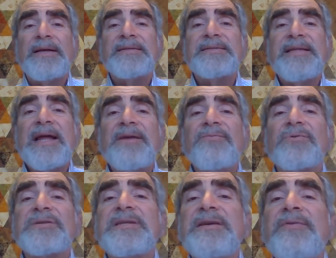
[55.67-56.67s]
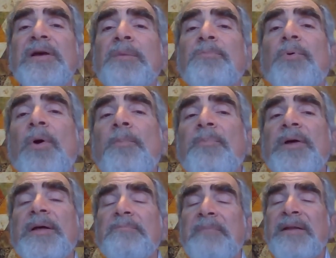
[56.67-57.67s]
Instead of receiving
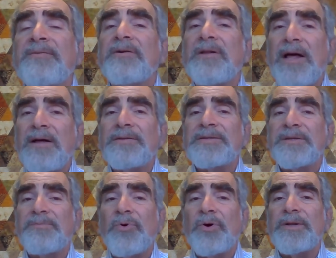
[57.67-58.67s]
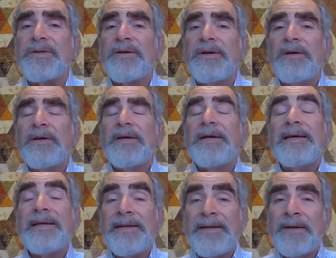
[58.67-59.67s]
appropriate mental health support
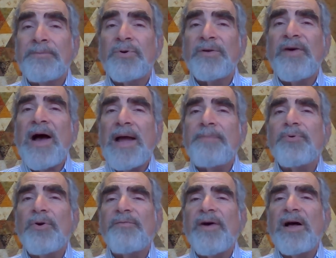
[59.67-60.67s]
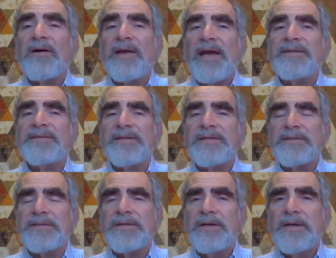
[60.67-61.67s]
in a number of high-profile
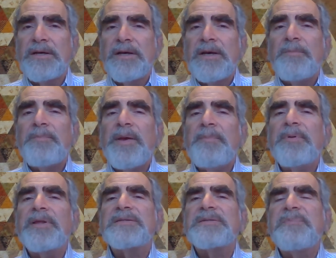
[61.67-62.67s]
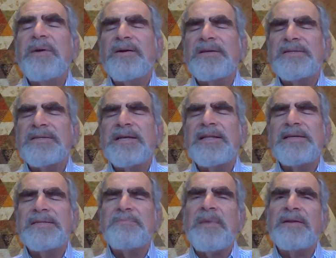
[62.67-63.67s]
cases, people experiencing
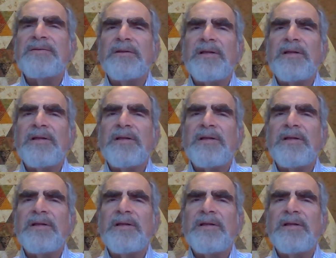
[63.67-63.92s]
these mental